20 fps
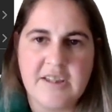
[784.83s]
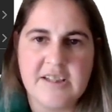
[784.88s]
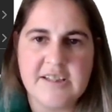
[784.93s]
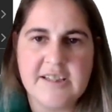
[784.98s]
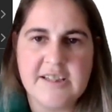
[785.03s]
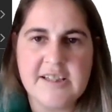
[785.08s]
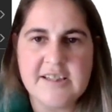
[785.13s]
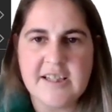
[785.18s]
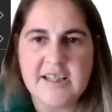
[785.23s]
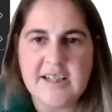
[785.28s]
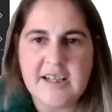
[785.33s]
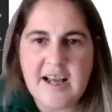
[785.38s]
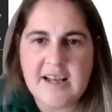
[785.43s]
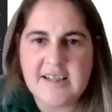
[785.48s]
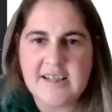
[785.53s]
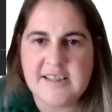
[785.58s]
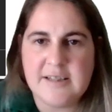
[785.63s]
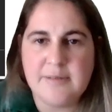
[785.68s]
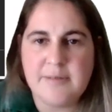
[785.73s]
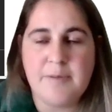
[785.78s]
This is the
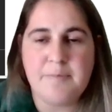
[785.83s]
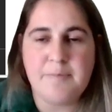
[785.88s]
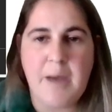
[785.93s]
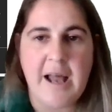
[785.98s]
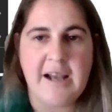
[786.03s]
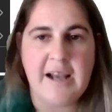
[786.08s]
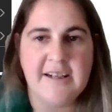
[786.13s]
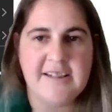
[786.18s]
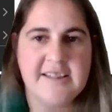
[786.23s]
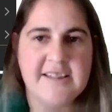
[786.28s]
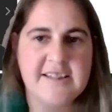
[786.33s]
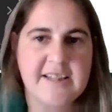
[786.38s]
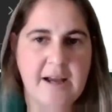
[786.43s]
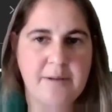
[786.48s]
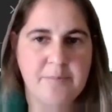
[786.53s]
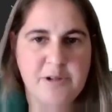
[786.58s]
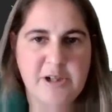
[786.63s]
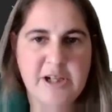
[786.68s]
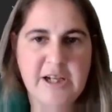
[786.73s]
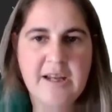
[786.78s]
customer balance
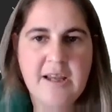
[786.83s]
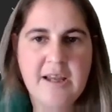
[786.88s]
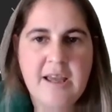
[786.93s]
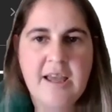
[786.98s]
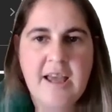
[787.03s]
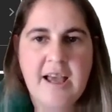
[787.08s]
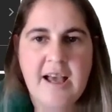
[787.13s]
summary.